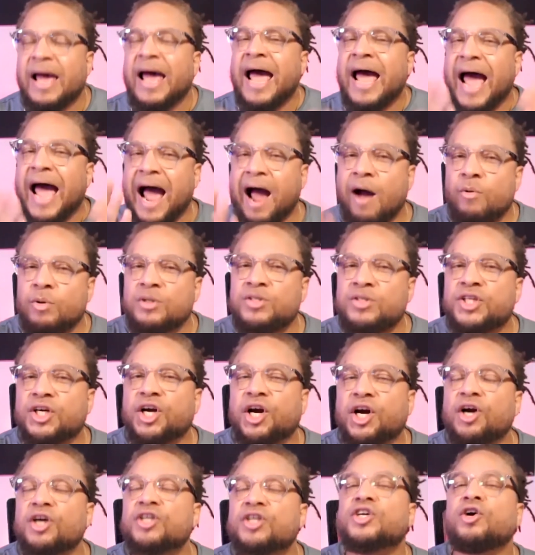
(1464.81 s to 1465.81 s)
how is the
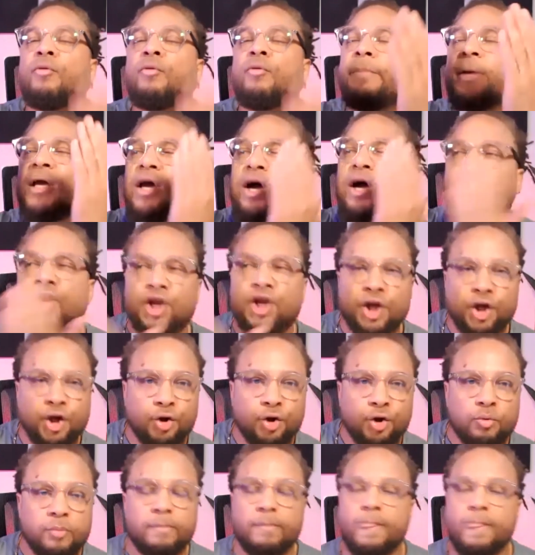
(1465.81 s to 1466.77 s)
curse going to be on you?